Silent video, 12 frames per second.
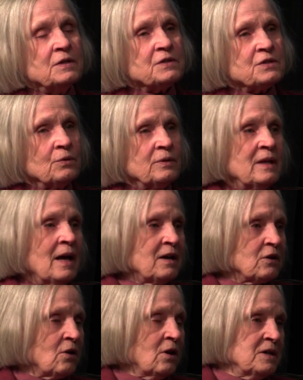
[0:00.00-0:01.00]
So in
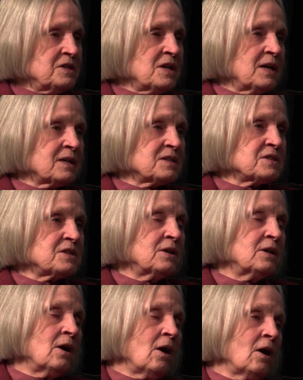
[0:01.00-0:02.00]
that context,
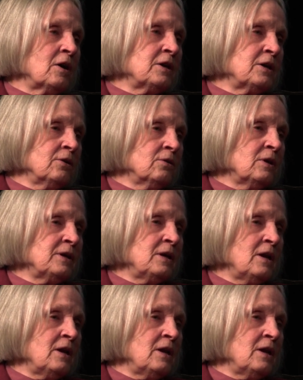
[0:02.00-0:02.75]
our yearly